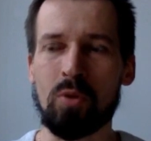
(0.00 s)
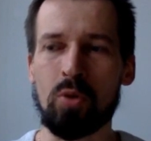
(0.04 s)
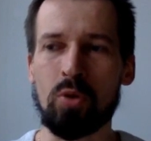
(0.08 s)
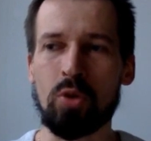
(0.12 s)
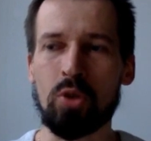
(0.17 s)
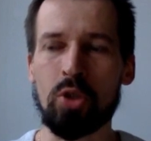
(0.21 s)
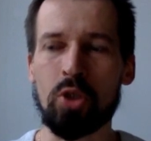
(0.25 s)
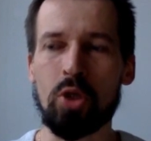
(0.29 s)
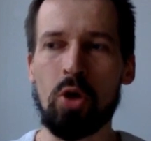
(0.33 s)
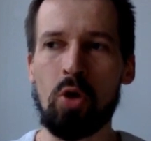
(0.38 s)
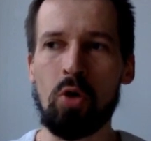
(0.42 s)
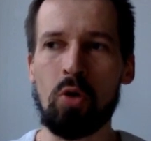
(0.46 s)

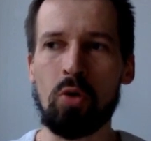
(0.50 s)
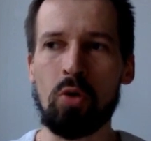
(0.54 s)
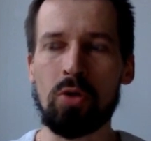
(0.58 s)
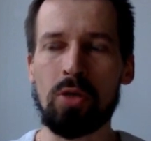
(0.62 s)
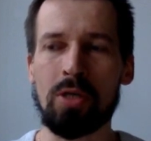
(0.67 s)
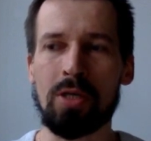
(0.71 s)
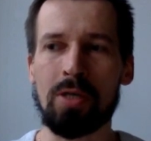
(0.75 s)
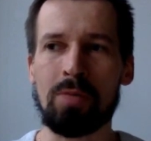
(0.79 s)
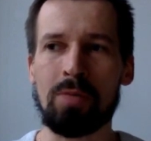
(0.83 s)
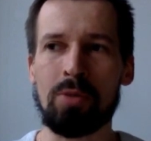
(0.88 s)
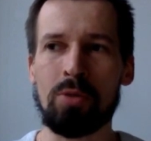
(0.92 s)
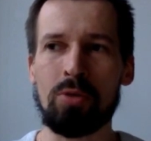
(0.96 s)
show the
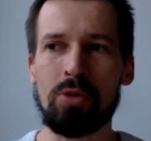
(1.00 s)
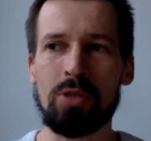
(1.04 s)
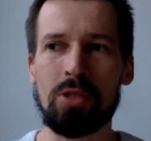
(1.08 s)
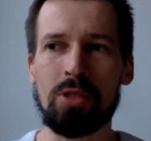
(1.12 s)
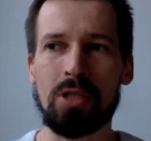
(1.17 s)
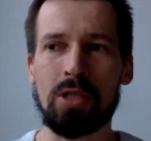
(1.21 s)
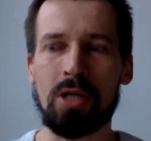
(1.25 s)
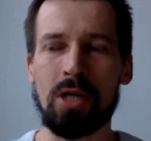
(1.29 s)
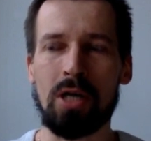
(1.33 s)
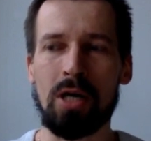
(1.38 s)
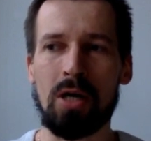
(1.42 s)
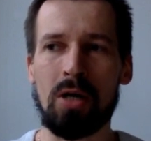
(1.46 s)
community
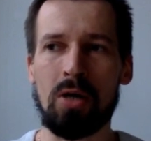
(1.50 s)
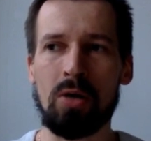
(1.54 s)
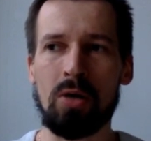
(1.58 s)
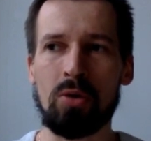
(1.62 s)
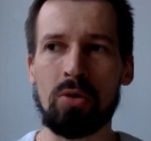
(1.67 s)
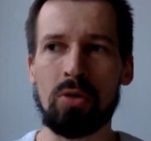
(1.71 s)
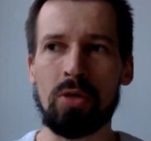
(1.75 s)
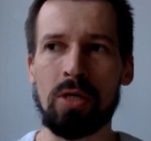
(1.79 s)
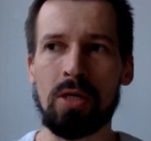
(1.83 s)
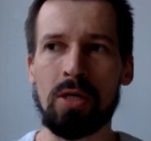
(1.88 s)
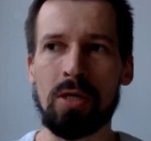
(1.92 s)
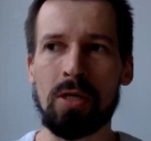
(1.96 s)

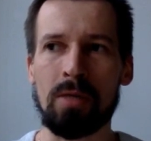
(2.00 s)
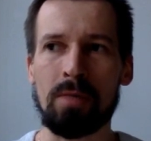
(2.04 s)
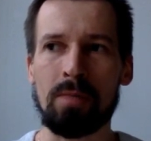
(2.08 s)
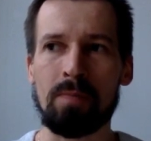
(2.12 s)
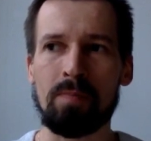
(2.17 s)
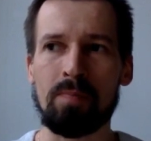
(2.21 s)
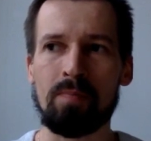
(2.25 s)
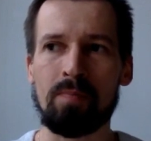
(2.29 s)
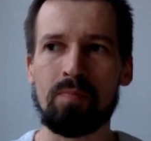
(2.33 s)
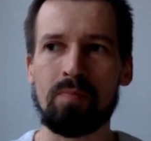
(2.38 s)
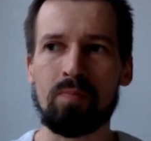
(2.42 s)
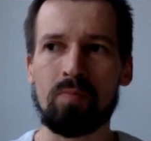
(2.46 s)
how the
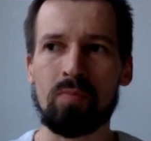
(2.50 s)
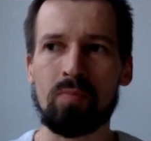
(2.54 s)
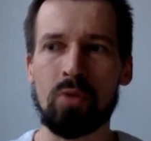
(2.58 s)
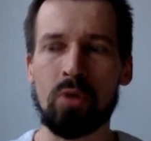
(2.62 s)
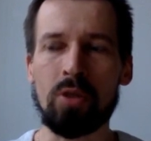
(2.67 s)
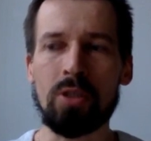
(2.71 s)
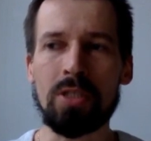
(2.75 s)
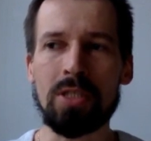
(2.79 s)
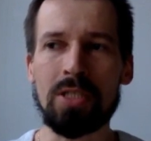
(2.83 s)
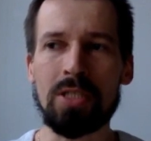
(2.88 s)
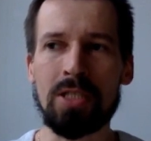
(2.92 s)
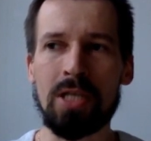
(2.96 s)

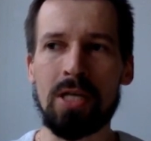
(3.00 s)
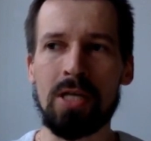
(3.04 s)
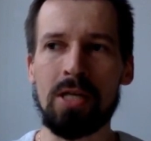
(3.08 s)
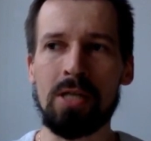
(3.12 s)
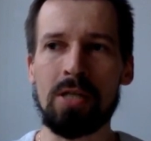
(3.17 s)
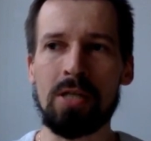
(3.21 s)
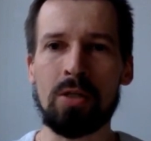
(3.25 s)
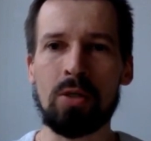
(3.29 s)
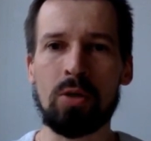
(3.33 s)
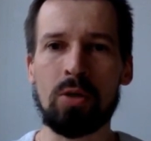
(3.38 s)
token sale